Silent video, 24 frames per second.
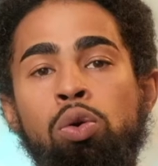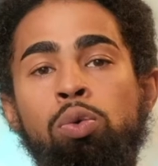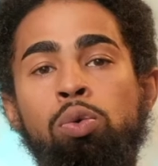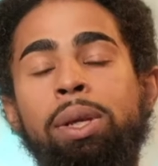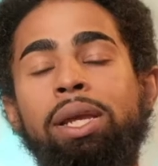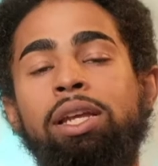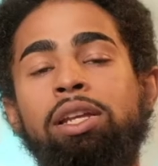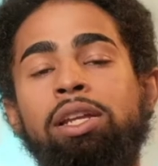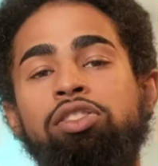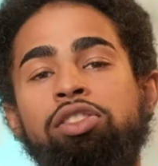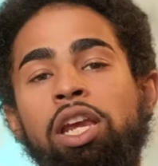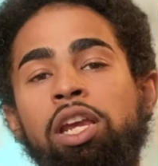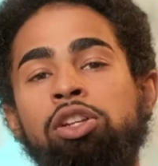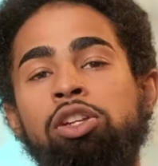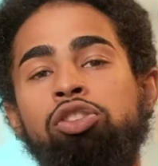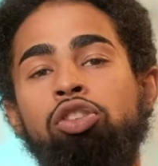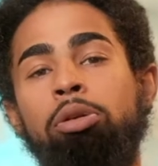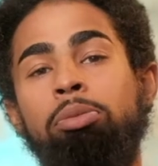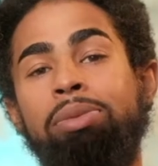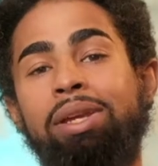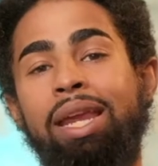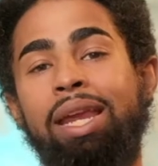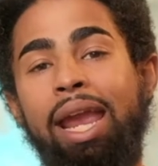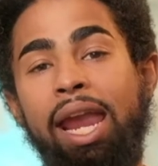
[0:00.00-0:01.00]
can change our
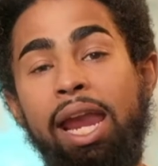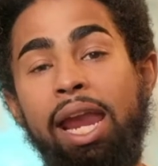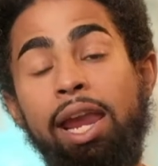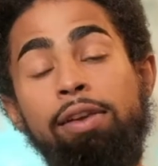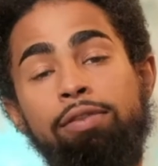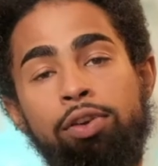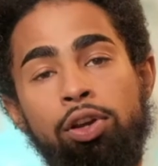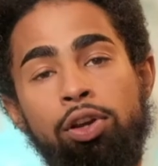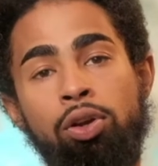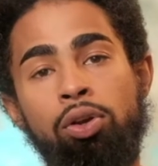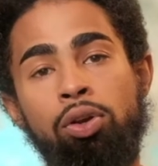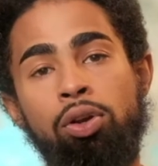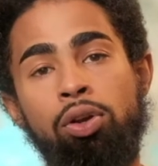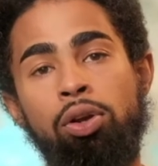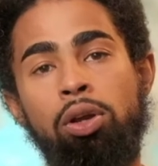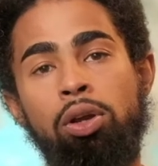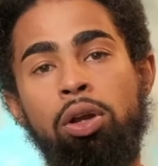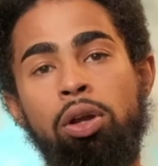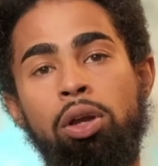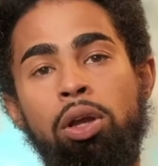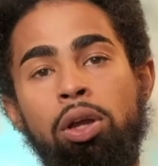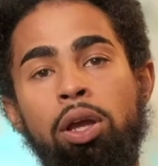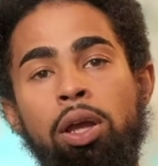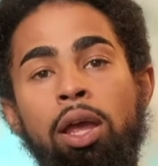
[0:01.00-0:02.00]
behavior,
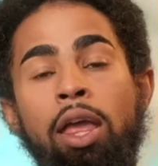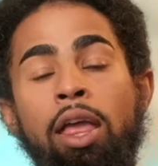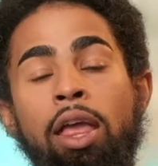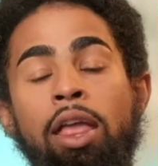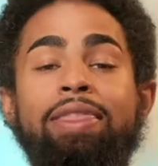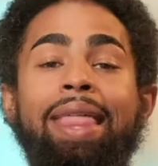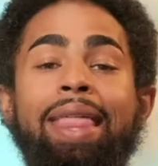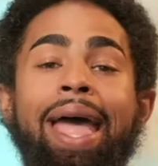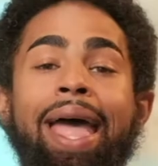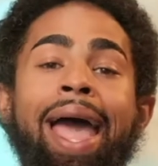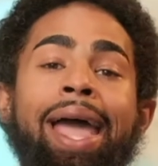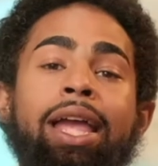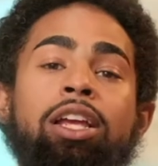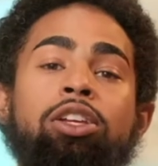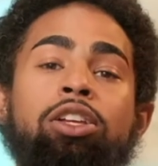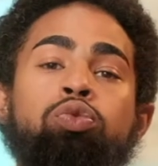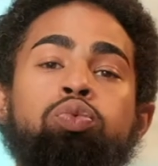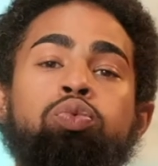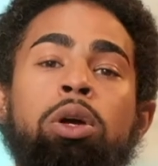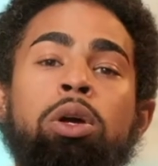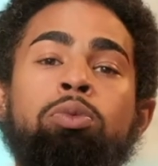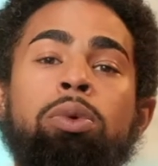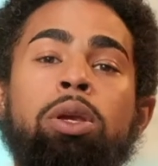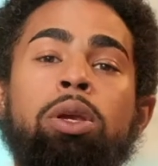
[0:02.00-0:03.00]
that is
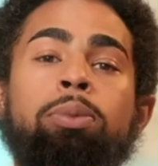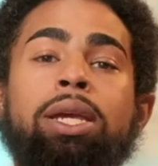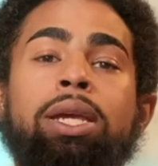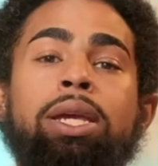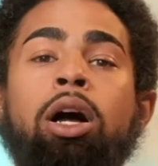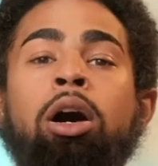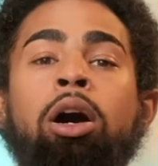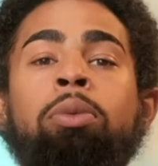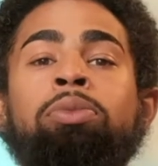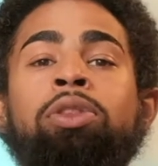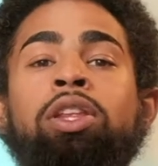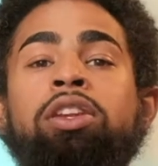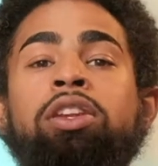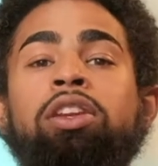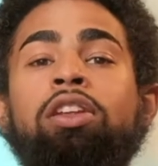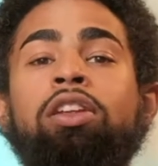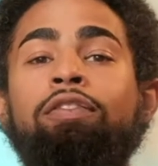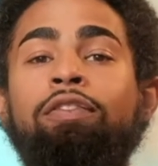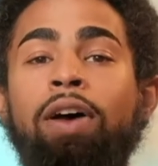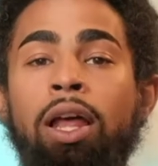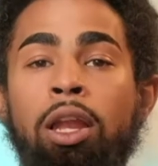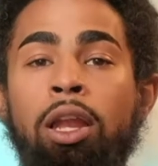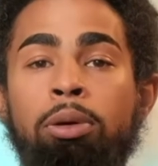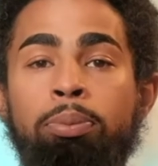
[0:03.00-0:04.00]
when we become the
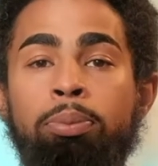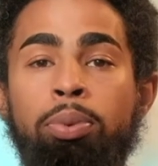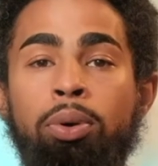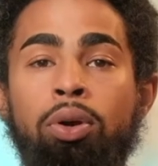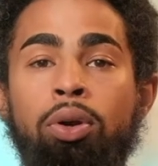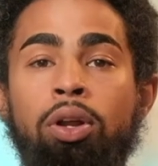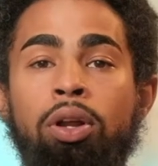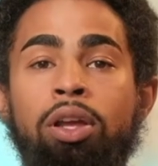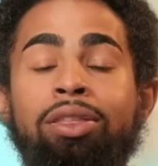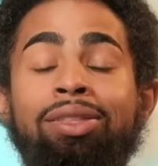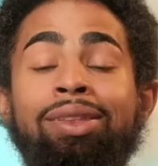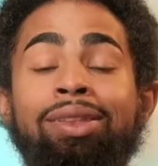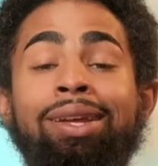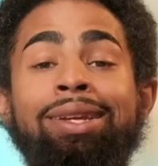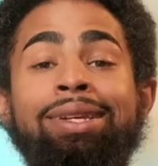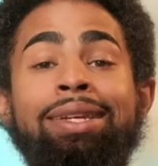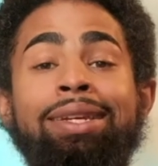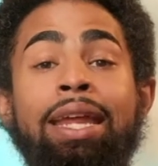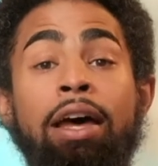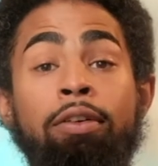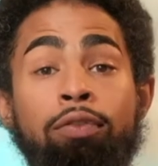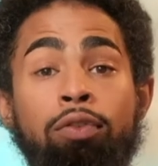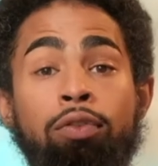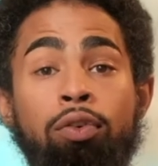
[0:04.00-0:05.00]
developer, the
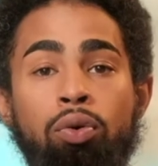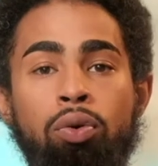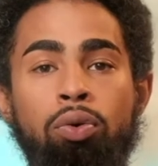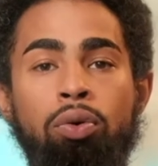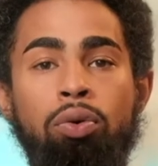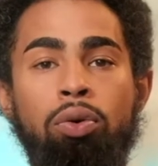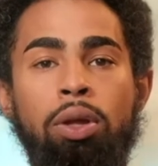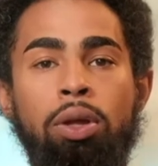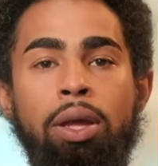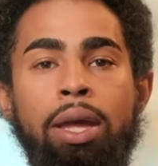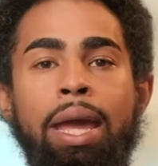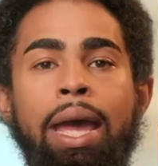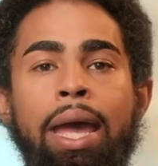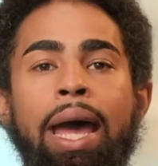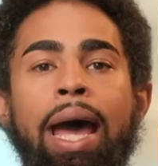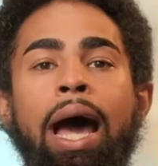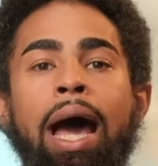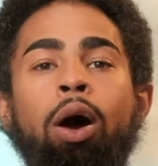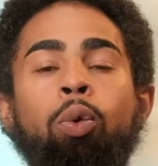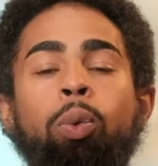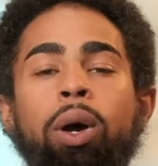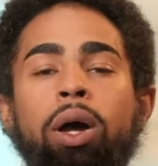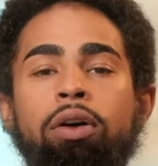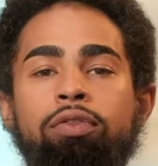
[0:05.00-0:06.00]
devil.
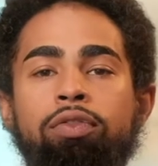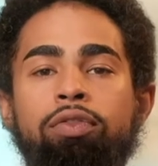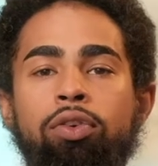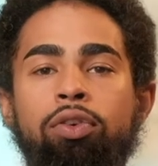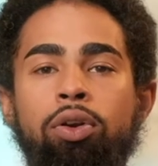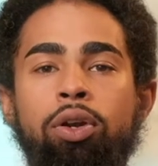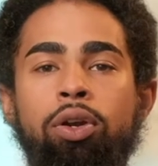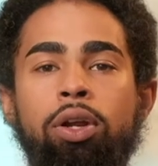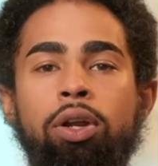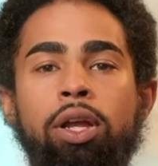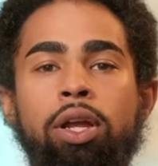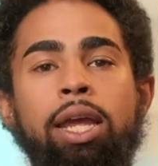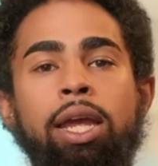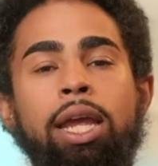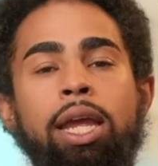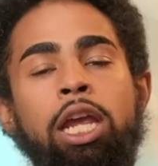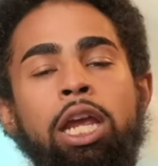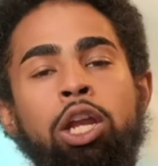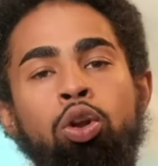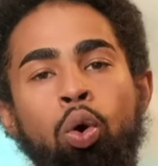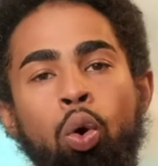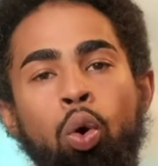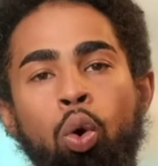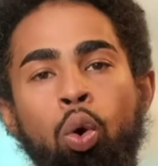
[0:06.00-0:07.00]
However,
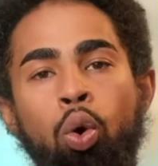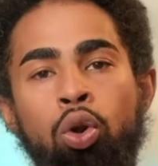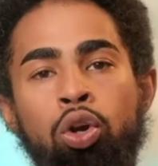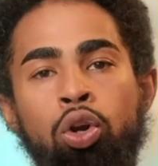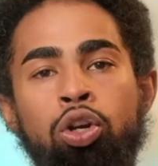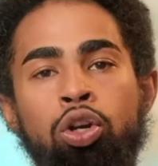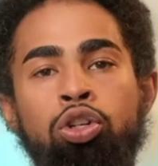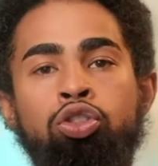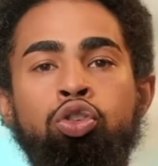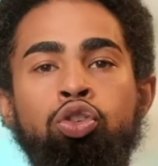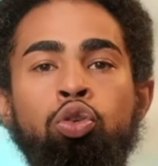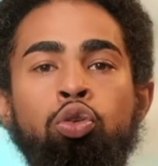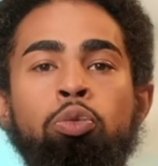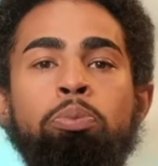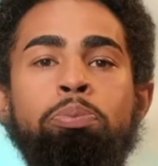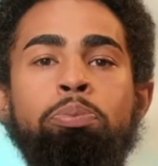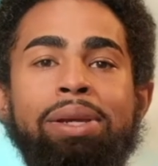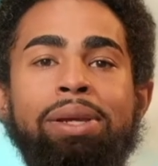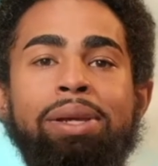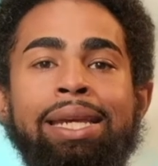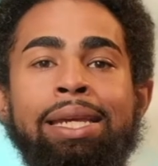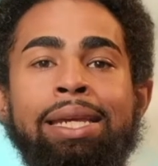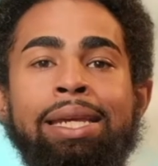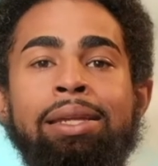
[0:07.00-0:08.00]
in order to
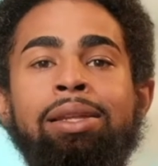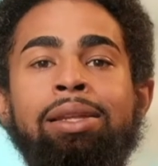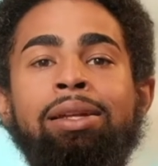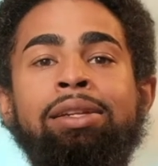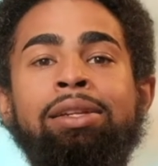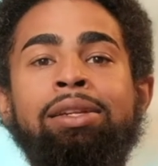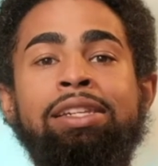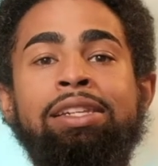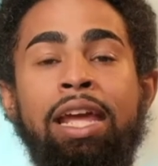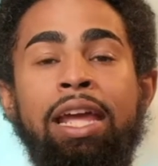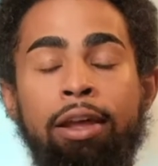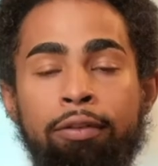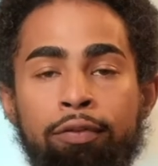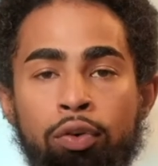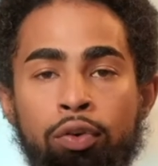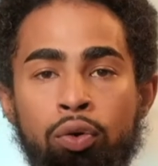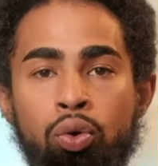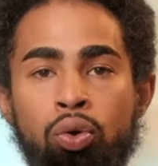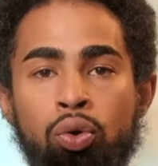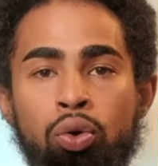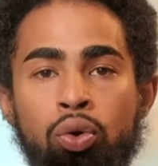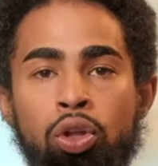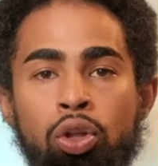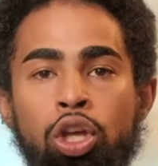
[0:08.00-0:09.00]
be the
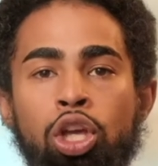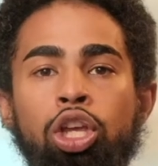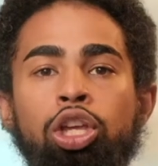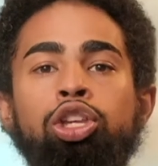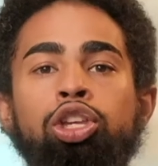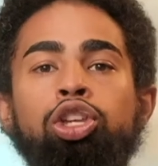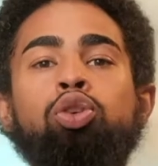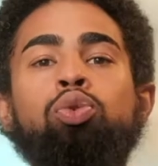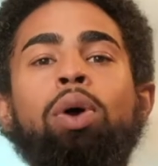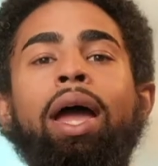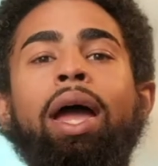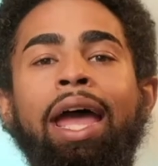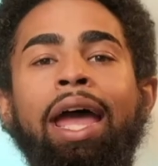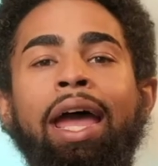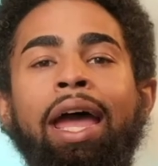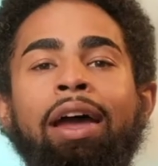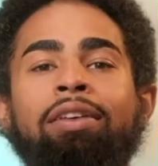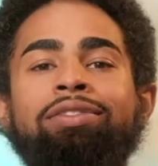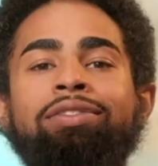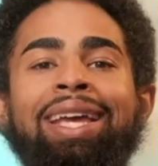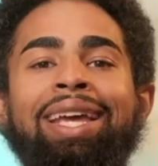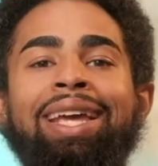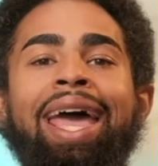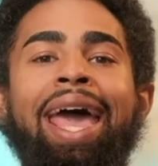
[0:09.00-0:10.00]
devil, you have
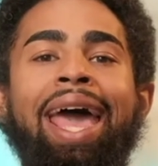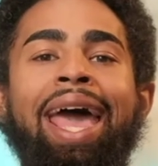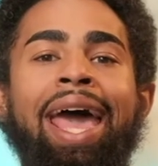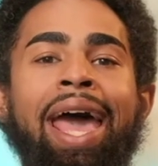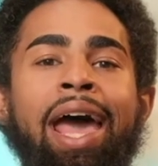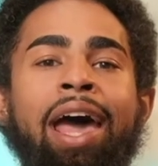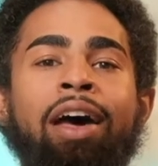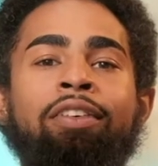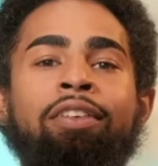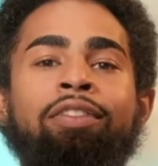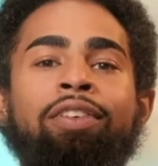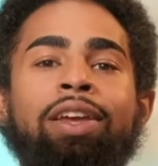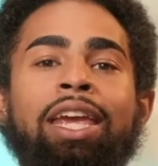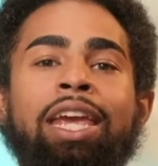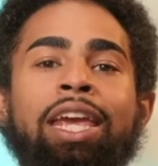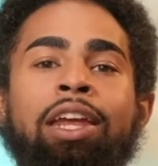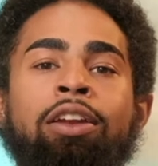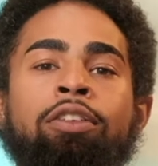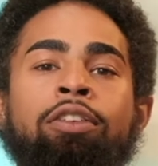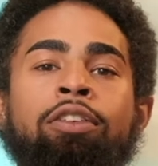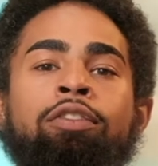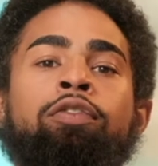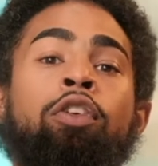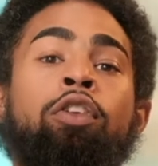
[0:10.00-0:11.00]
to have
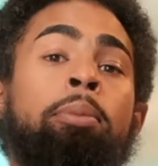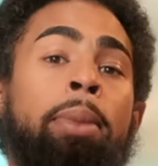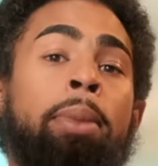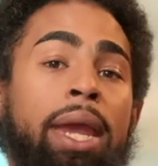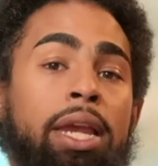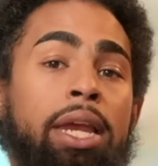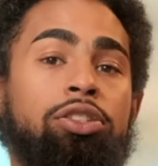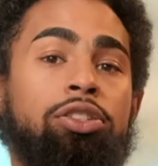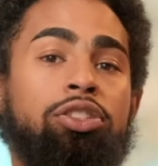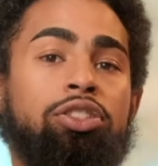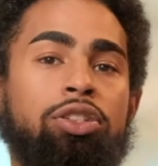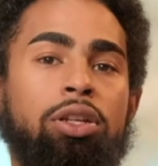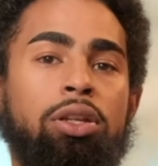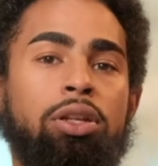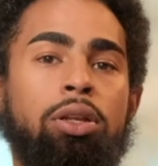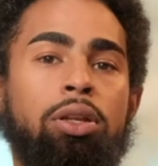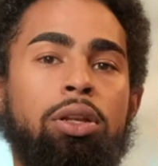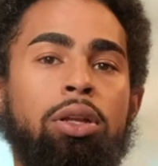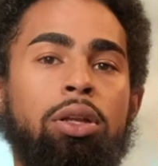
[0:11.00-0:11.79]
information.